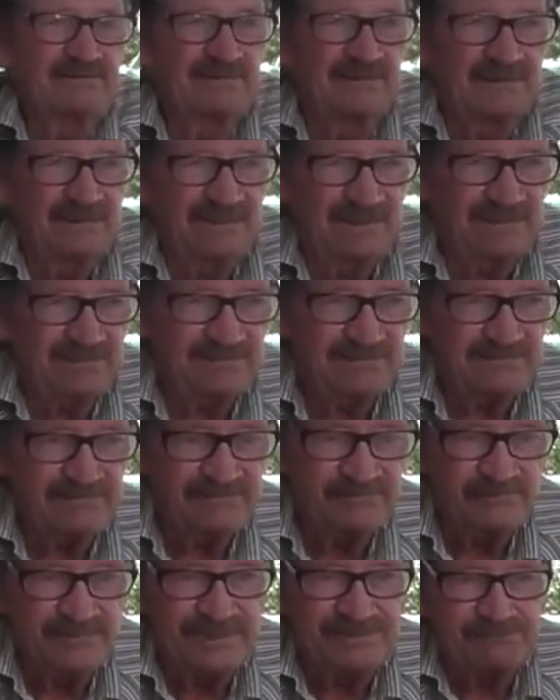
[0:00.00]
uh,
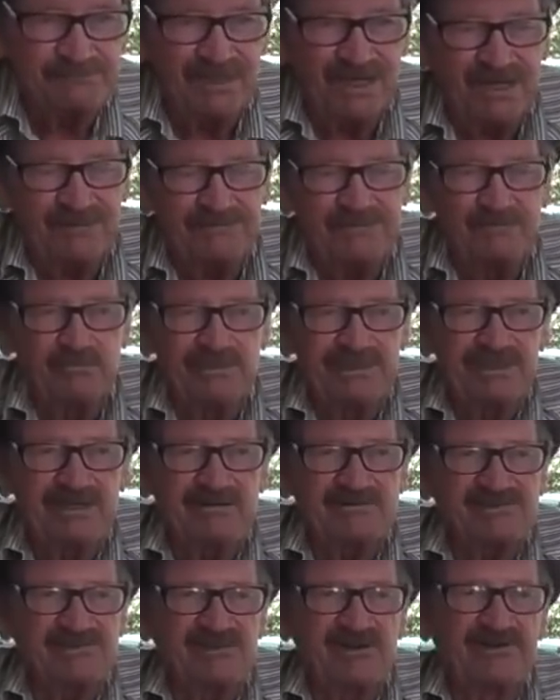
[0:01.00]
me and Papa, we
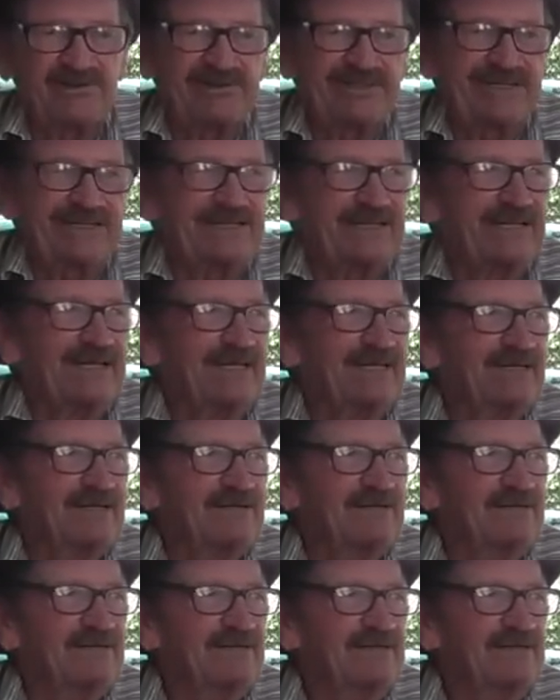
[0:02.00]
lost 13 head.